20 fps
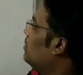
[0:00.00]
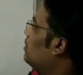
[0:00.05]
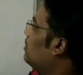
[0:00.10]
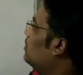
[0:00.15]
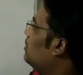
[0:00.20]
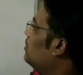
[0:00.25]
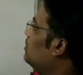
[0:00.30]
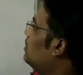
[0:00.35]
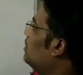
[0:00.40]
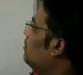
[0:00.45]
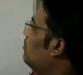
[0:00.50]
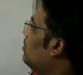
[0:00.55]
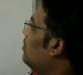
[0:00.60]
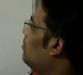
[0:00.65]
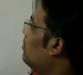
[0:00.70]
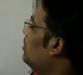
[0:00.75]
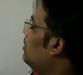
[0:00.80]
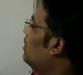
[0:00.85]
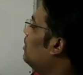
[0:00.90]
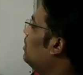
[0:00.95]
is dy by
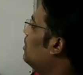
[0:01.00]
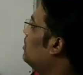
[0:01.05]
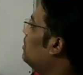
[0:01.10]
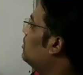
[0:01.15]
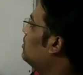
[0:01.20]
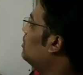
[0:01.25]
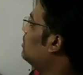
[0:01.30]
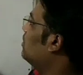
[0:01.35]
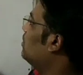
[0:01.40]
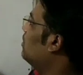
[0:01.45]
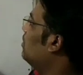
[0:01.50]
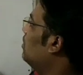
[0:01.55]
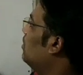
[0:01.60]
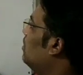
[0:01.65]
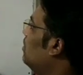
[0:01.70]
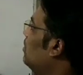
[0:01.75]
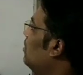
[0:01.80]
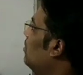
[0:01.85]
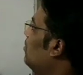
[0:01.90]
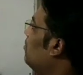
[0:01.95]
dx
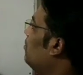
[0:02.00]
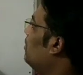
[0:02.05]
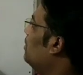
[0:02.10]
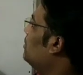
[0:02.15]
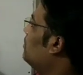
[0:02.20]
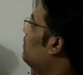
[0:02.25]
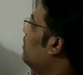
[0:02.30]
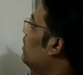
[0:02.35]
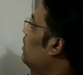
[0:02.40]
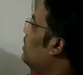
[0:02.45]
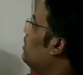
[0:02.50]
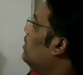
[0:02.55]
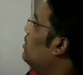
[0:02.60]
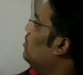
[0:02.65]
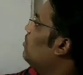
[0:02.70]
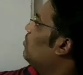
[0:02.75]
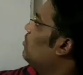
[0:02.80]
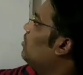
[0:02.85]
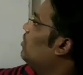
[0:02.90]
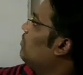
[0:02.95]
plus y into
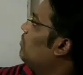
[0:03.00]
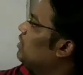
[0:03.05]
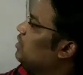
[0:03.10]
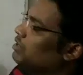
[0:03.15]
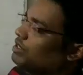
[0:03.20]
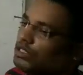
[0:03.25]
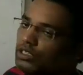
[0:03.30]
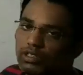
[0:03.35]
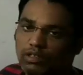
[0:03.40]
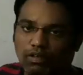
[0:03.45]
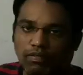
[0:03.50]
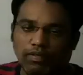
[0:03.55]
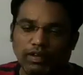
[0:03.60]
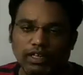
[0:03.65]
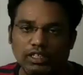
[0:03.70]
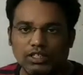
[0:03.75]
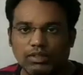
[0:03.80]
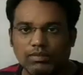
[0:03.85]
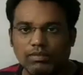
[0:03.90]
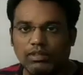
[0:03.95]
differentiation of x
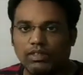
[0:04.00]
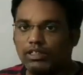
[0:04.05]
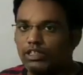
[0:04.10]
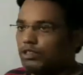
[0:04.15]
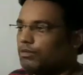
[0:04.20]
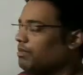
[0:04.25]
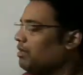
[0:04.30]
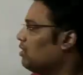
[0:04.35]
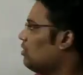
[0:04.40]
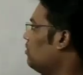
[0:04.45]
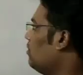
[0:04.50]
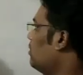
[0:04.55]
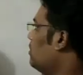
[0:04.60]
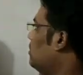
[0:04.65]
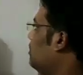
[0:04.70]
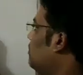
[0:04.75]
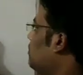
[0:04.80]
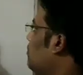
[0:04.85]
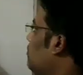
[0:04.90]
with respect to x is 1.